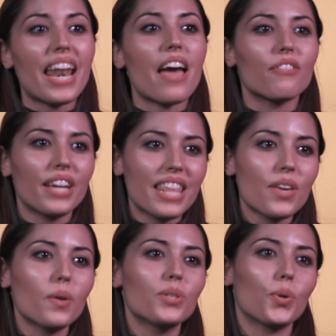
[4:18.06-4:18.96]
everything
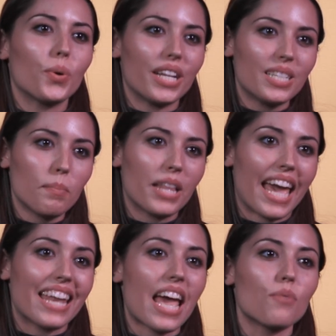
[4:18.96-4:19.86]
goes according to
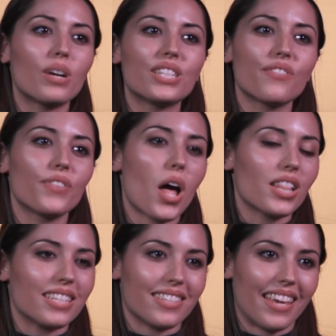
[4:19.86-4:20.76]
plan and runs
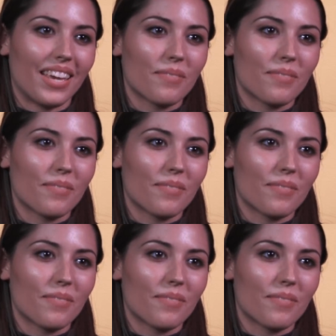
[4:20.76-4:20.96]
flawlessly.